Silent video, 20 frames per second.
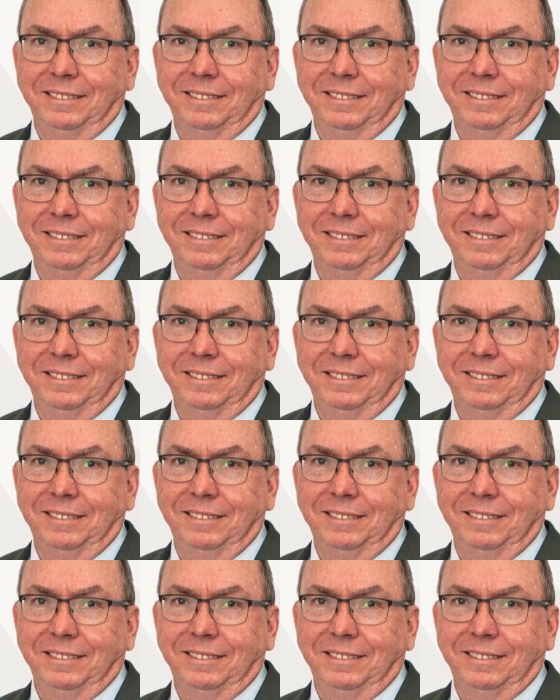
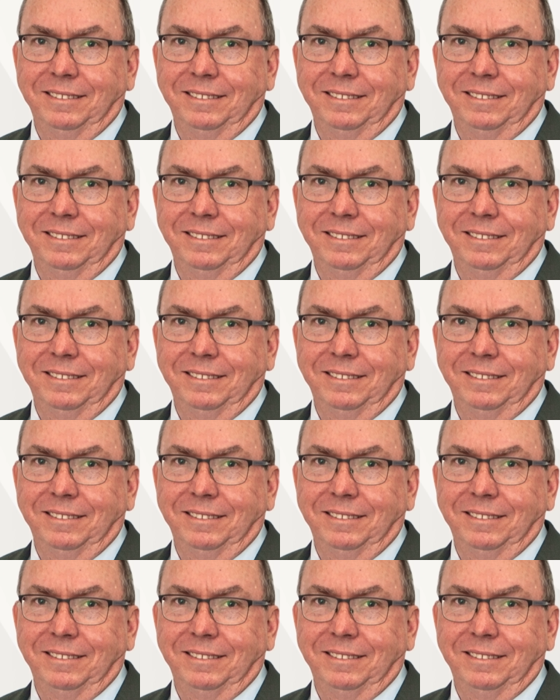
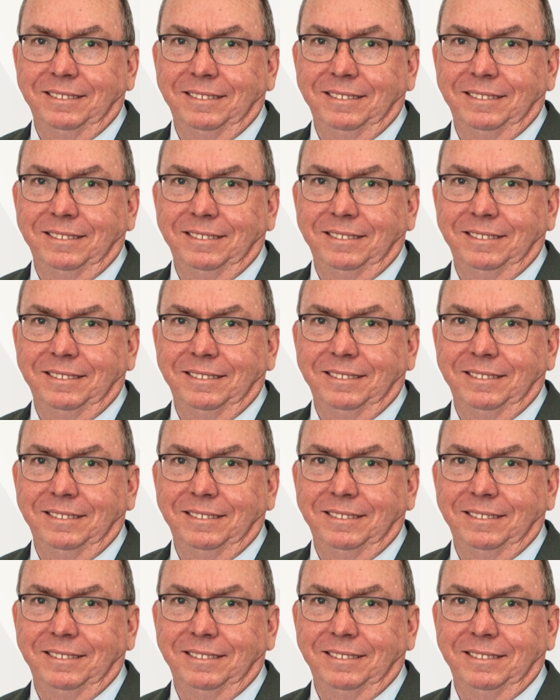
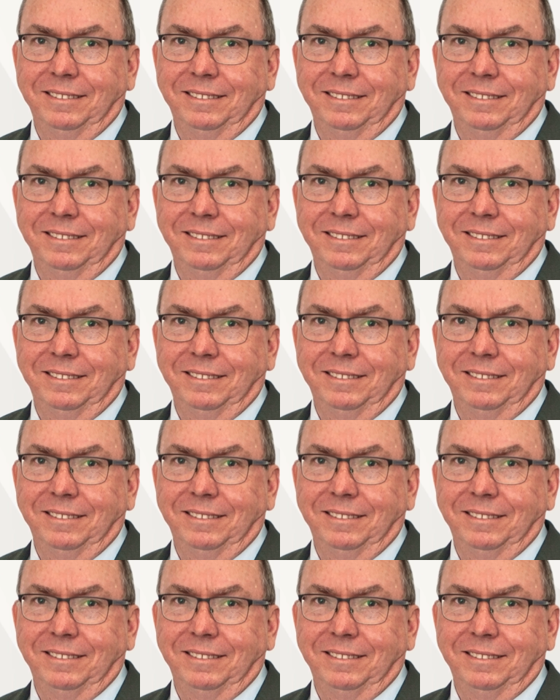
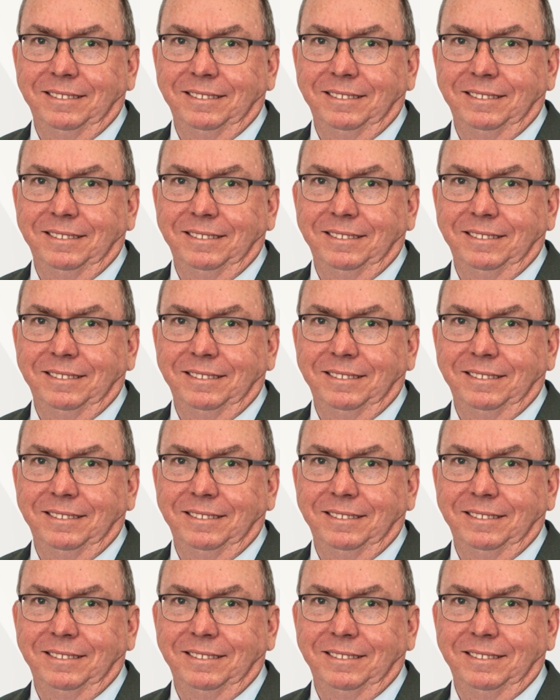(no lip movement)